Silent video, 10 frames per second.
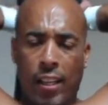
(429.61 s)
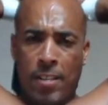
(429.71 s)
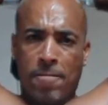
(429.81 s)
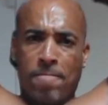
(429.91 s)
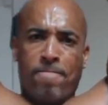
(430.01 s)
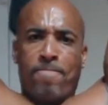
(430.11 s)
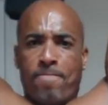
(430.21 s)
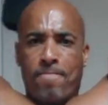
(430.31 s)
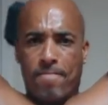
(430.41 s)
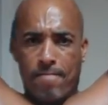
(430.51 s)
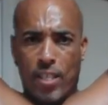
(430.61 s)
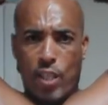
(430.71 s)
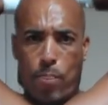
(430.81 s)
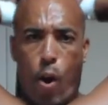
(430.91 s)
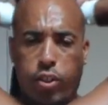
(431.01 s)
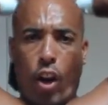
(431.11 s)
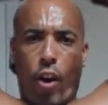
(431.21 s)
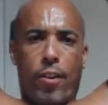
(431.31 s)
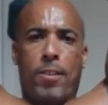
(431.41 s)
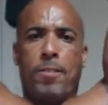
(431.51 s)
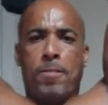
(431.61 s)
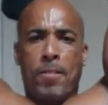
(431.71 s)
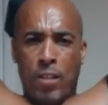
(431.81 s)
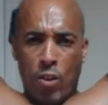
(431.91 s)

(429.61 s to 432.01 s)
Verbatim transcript: guys. It's supposed to hurt.